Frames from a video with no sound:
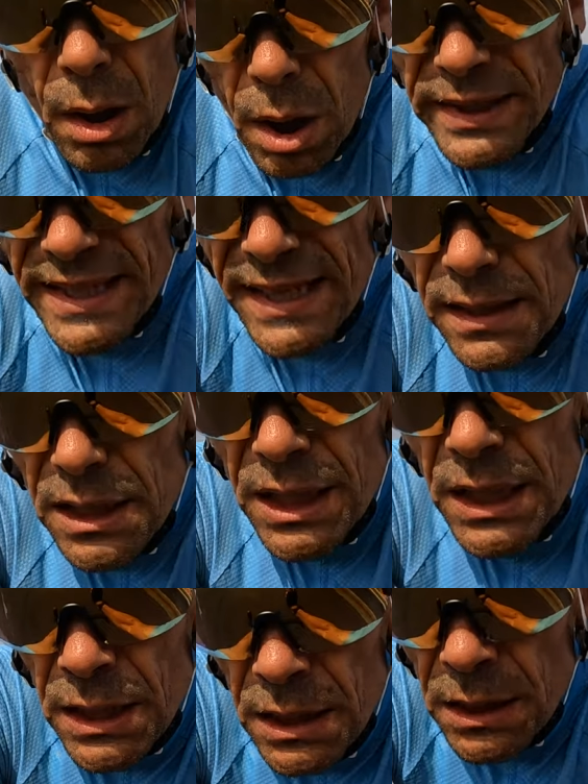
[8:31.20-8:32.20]
I think
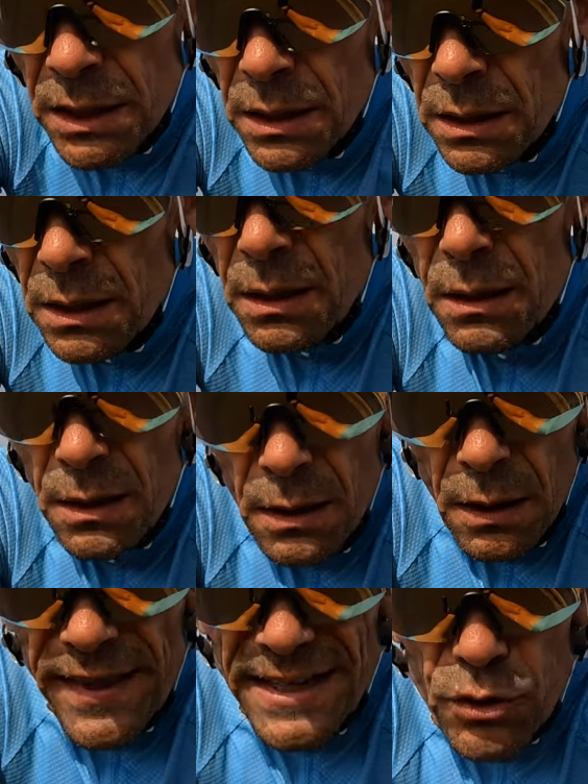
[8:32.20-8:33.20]

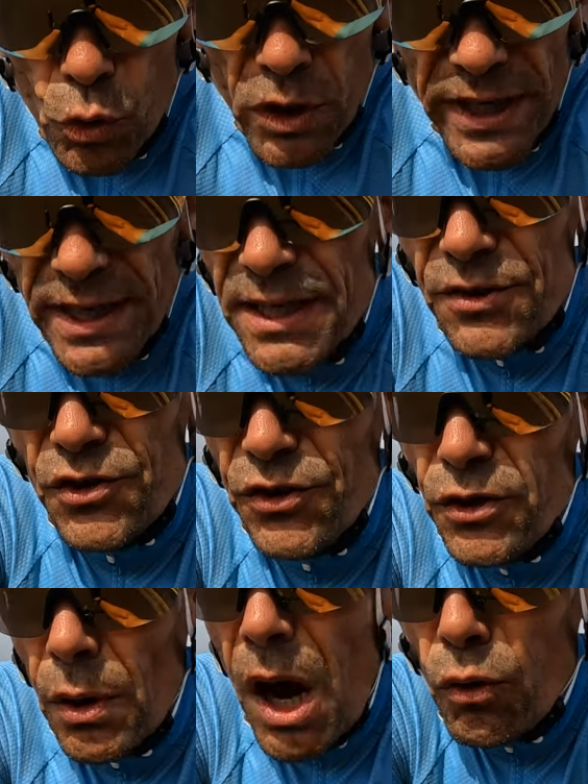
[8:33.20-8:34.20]
that's all I needed to
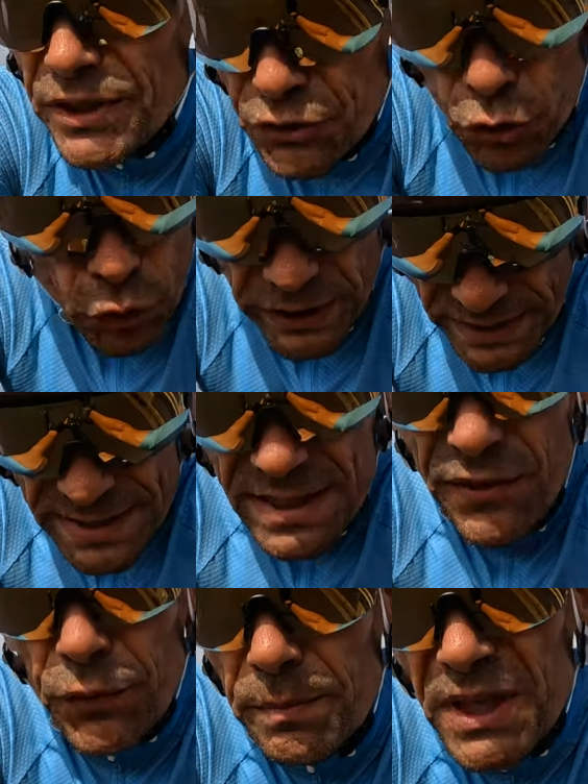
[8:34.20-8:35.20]
do. Holy dooly, it's
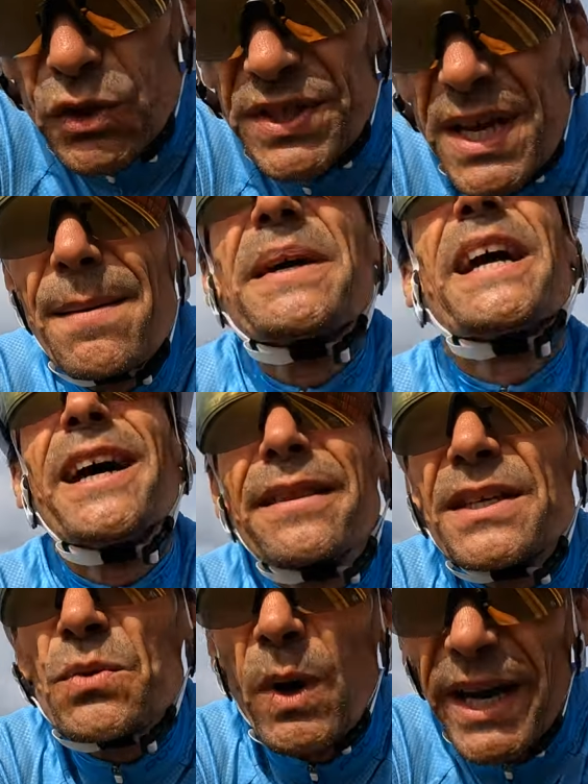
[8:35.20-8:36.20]
different, because coming out
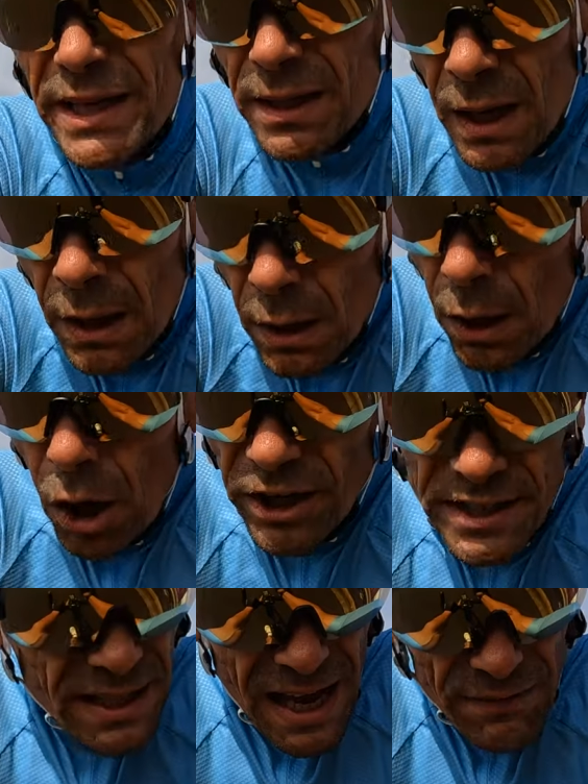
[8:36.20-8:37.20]
this way, I
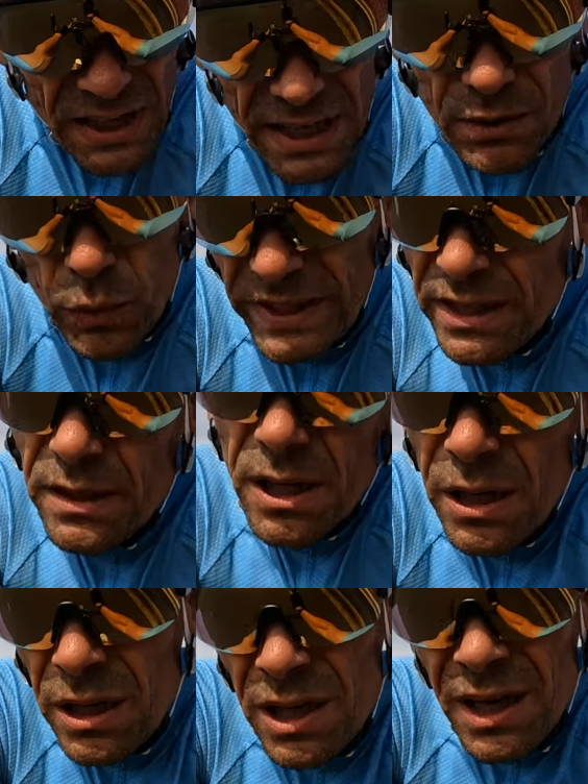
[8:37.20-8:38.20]
didn't have a headwind,
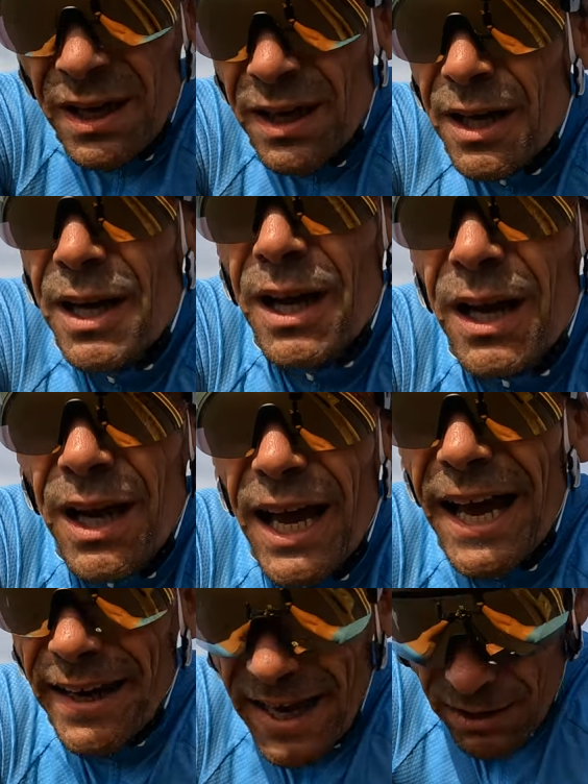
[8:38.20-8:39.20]

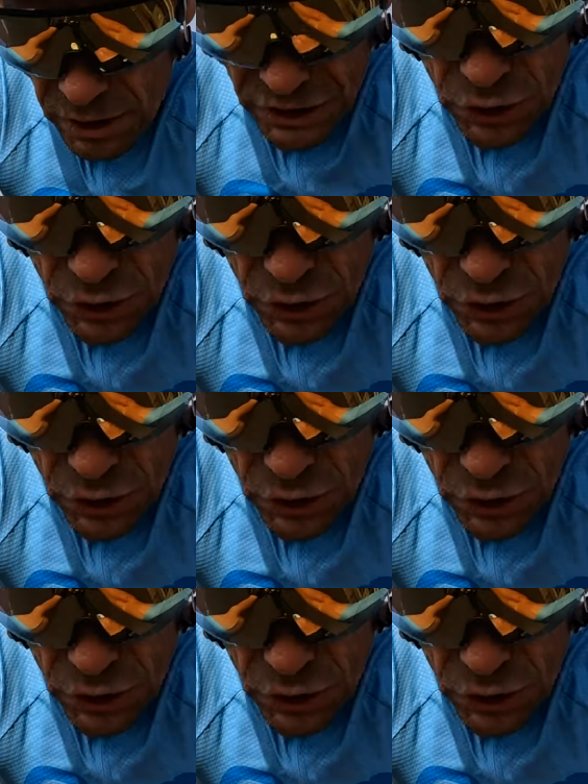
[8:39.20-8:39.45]
and now I